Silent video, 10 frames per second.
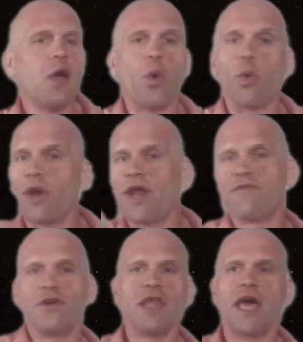or
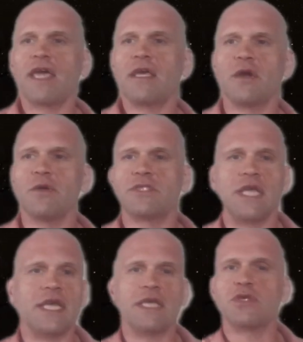whatever, like, you know,
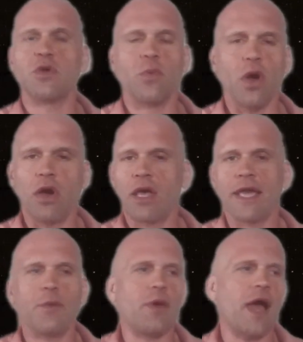sending it to the wrong,
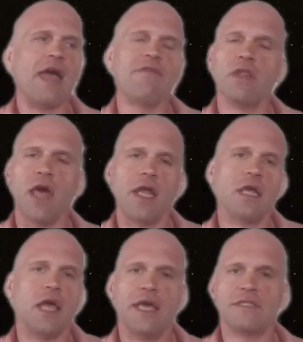like I have a lot of
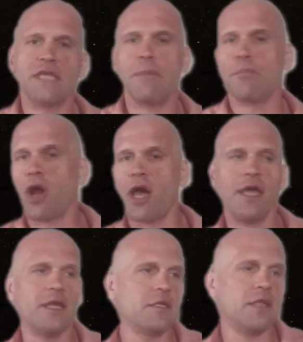clients named
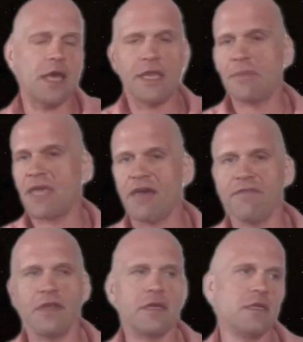Brian and a lot named
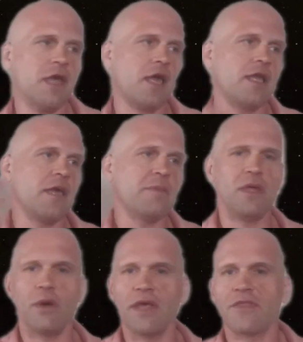Kevin and a lot named,
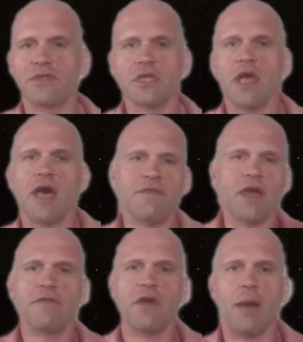you know, like there's a lot of
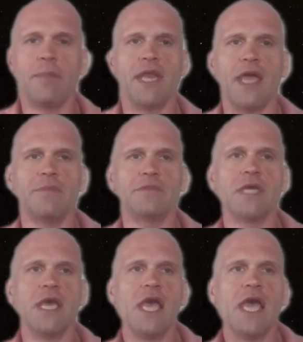kind of common names.
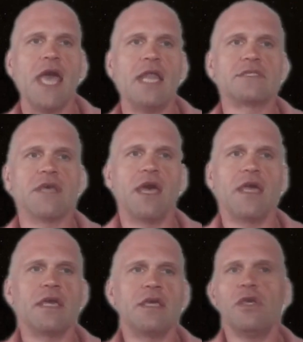And it's
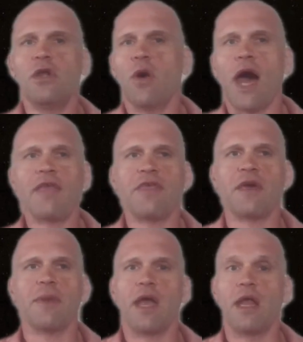like, you know, I
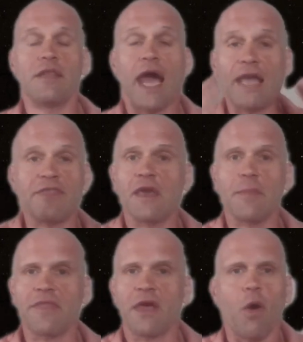think about
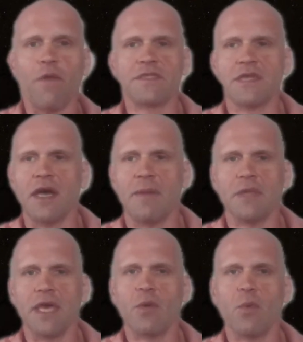that all the time.
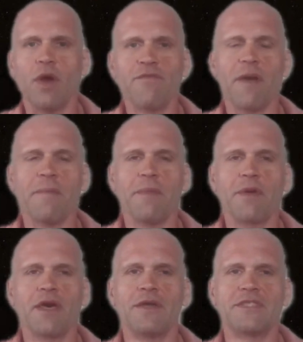Like, what if I'm
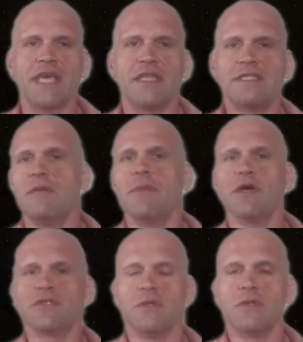going to send this
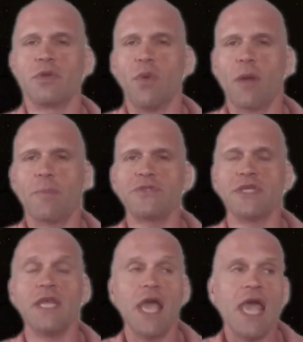email to the wrong
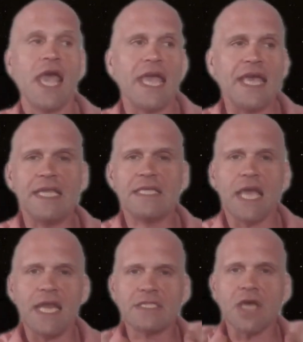person? It
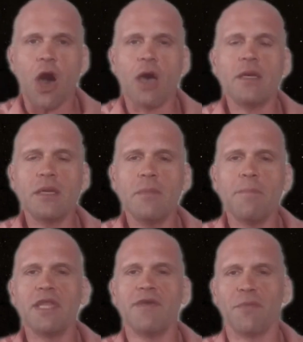is
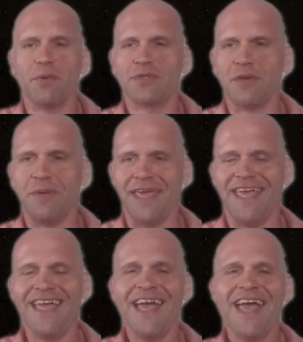unbelievable to
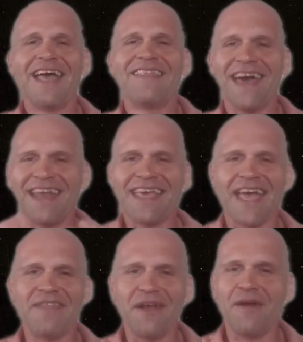me that,
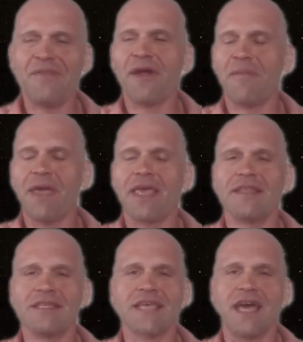again, they're
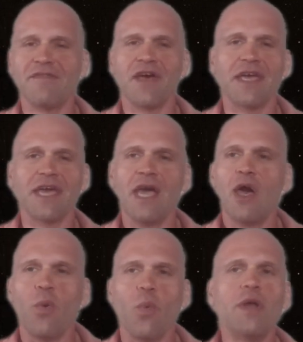making this kind of like
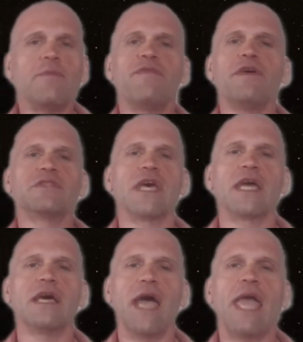what feels
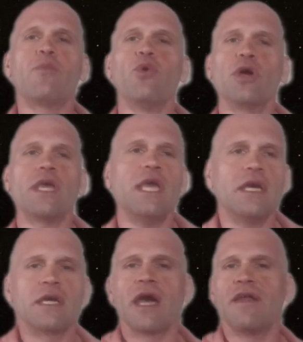like a
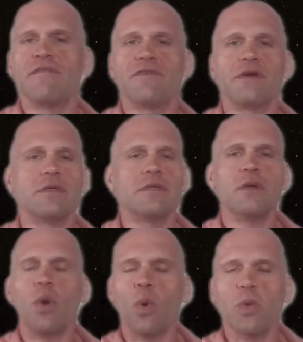rookie kind of
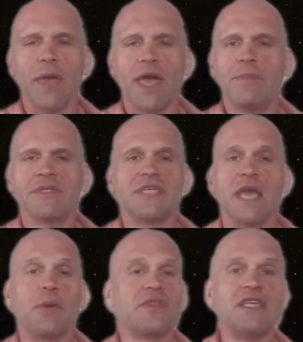old man
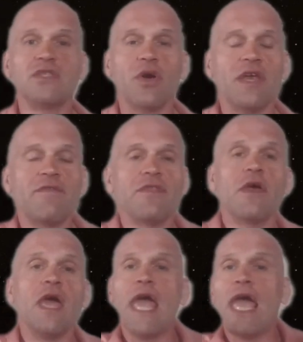mistake. These aren't
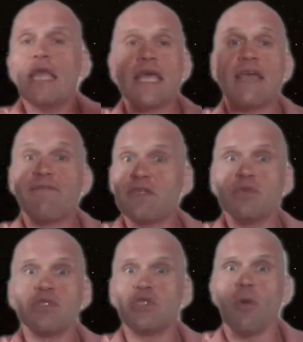even like, if this
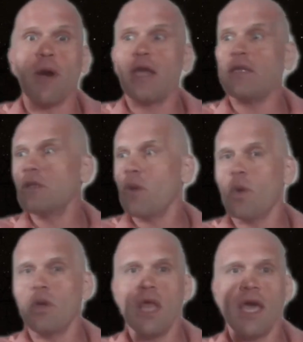was Joe Biden
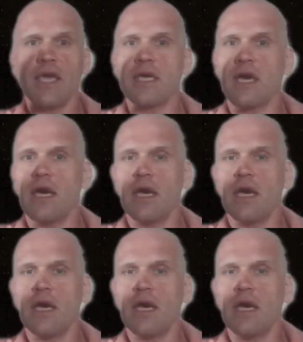or like